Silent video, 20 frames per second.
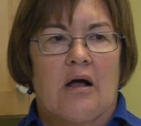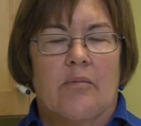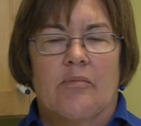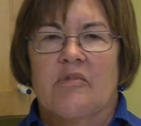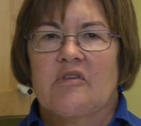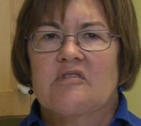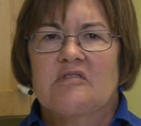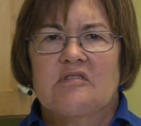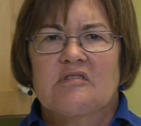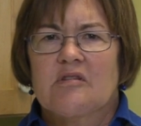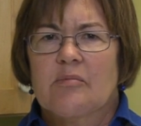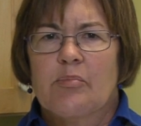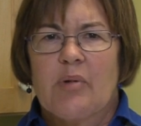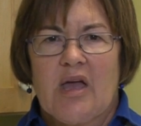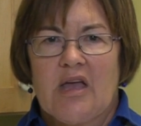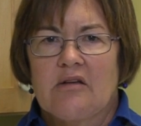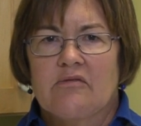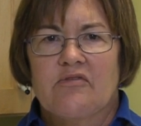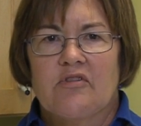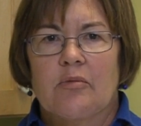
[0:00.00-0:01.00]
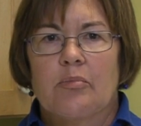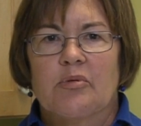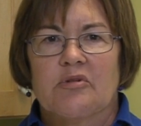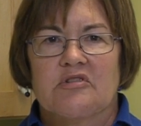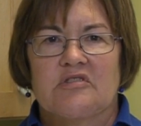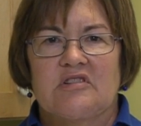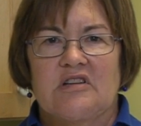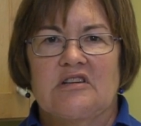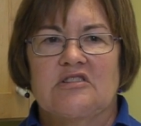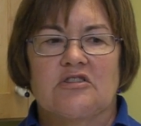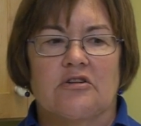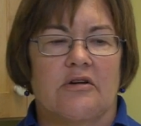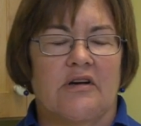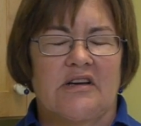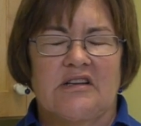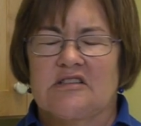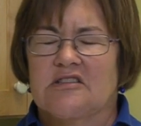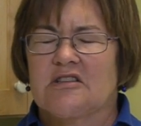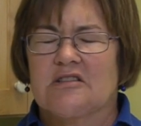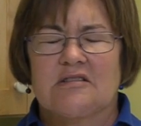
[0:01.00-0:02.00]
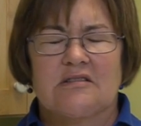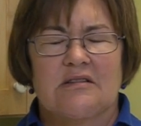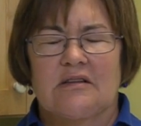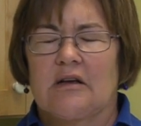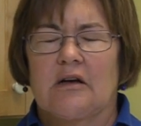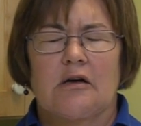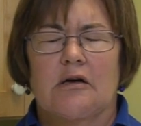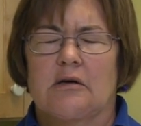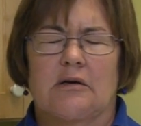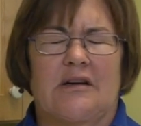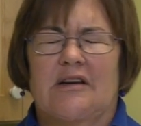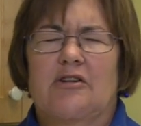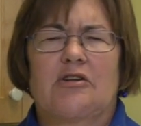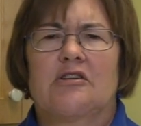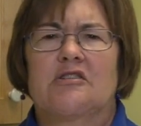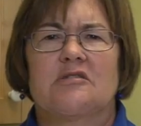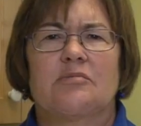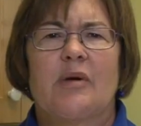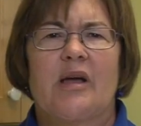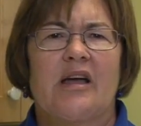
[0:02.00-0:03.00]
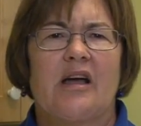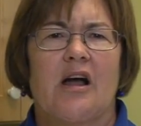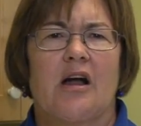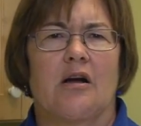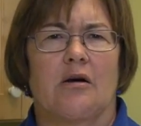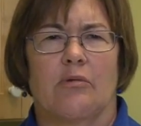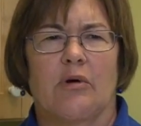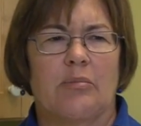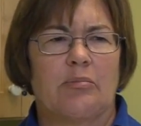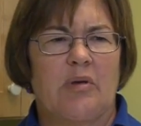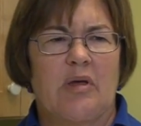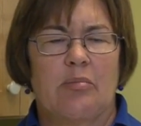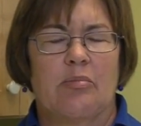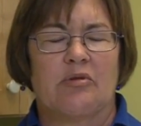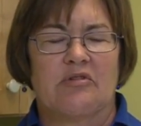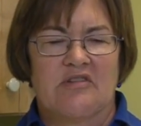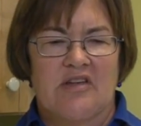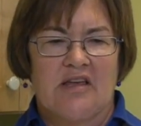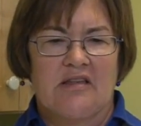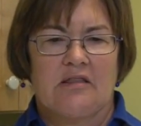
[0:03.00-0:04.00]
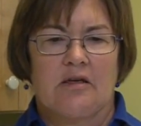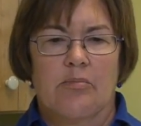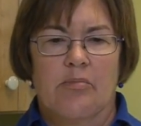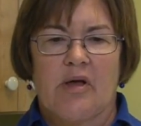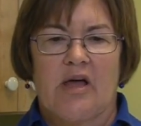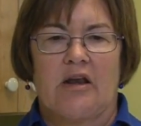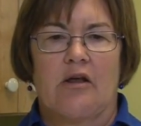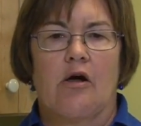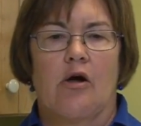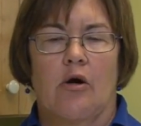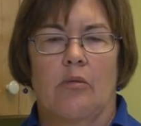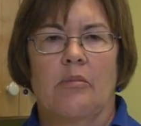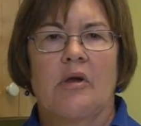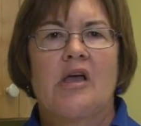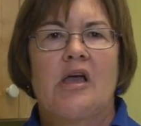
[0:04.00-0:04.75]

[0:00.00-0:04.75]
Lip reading: This is a painful procedure, and it hurts my heart when people take their pet home